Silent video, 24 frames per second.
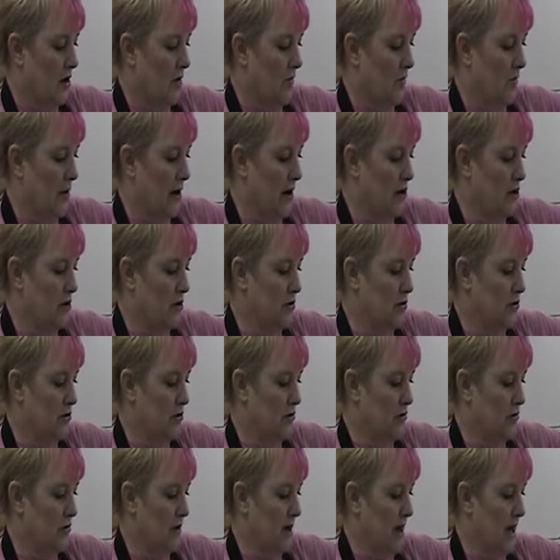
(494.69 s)
but you
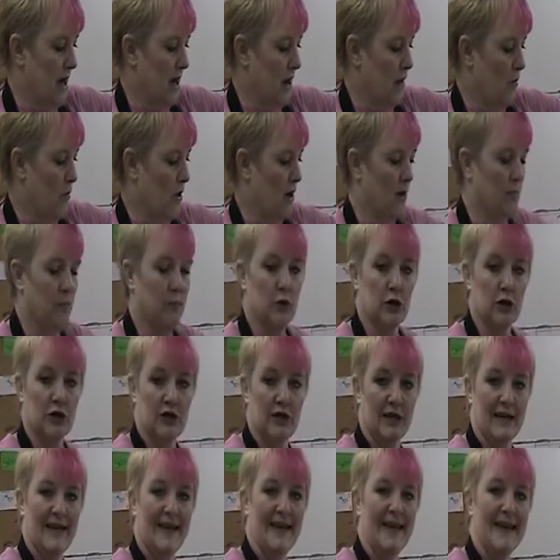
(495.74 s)
do not want to push
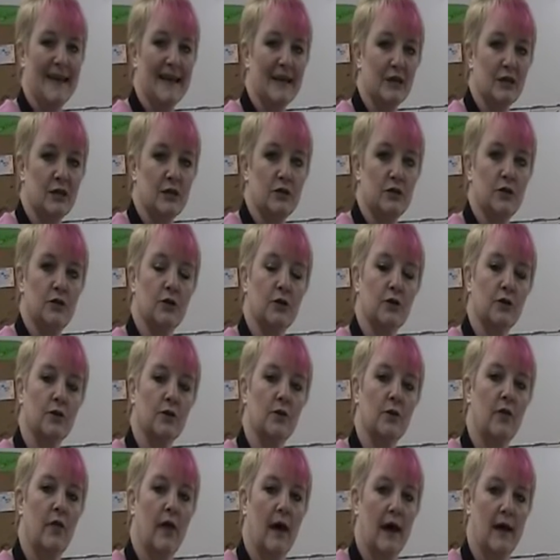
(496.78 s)
it
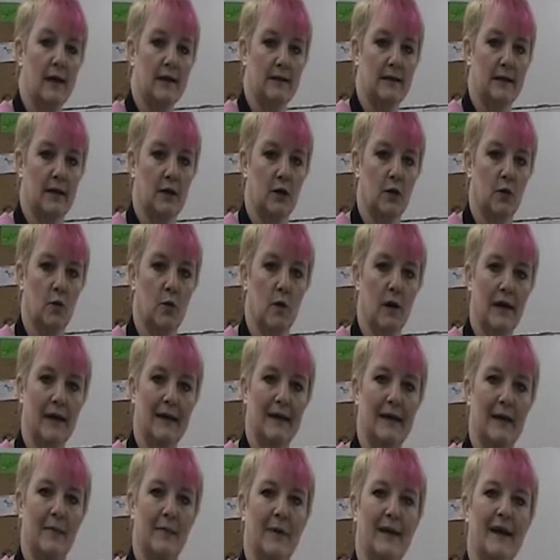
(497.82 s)
into the icing. You want to
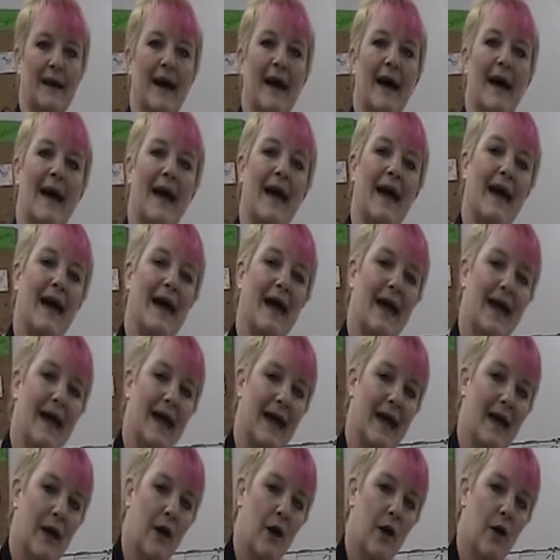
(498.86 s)
keep it a
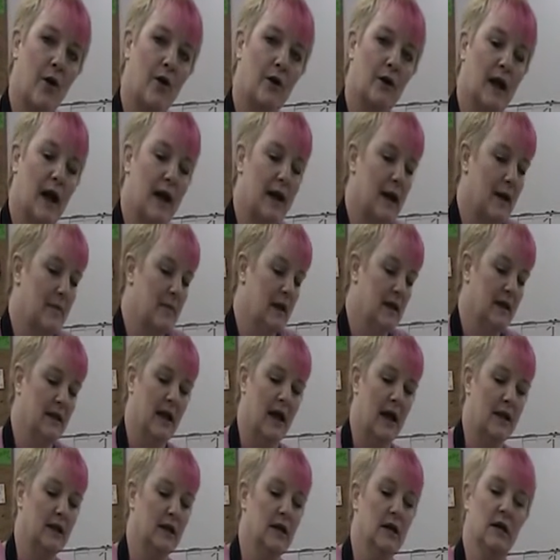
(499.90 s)
hairline. I mean,
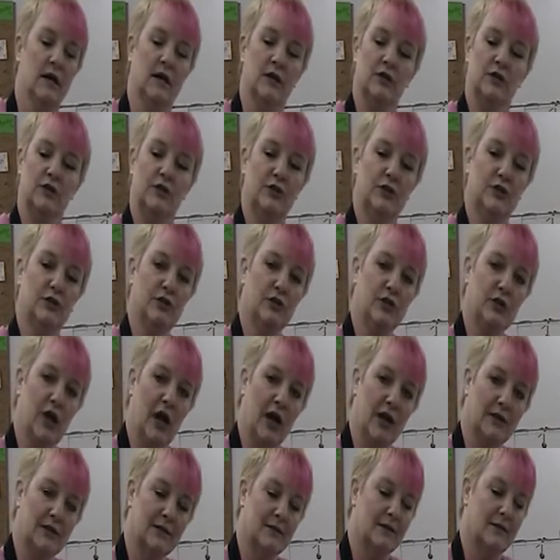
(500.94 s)
like
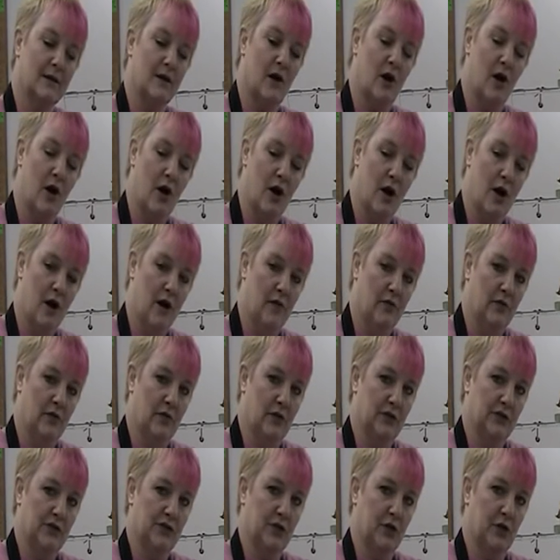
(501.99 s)
just on
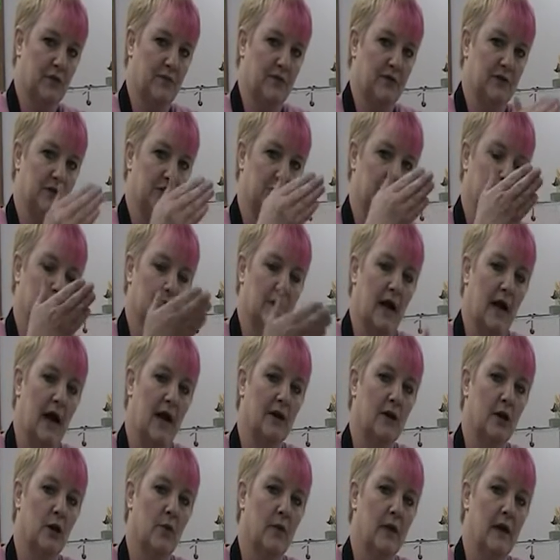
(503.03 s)
the surface. Do
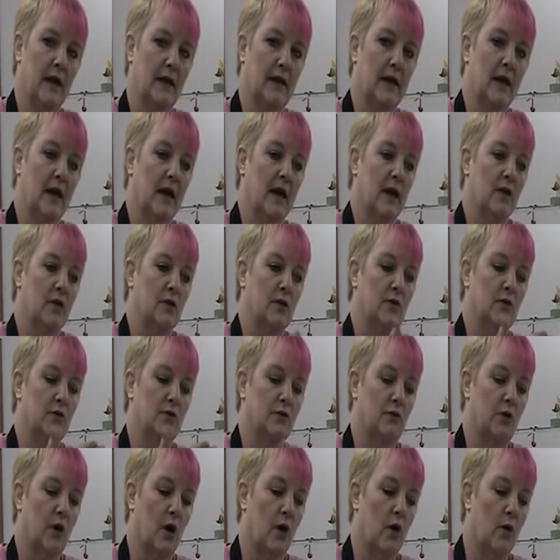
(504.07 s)
not go in. You
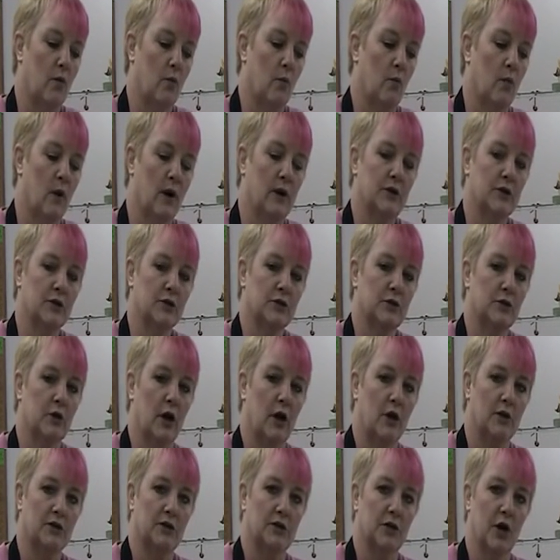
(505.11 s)
don't want your
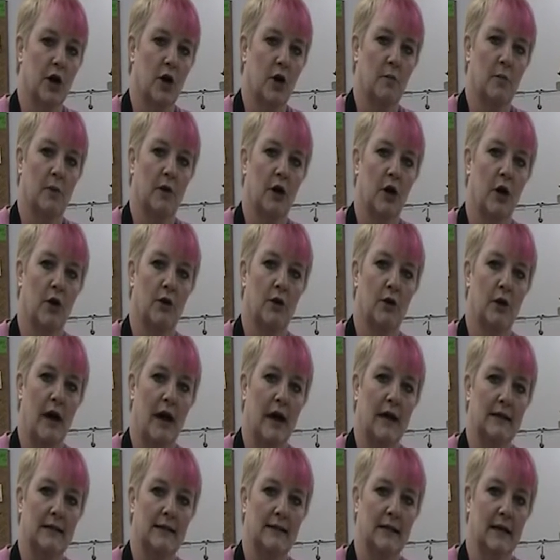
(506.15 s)
straws to go below your
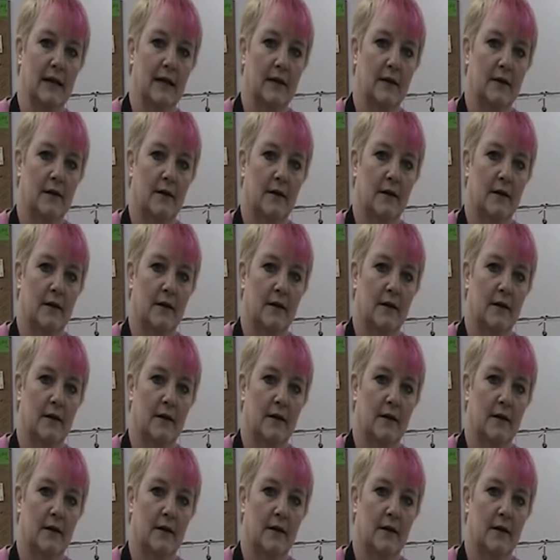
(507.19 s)
icing.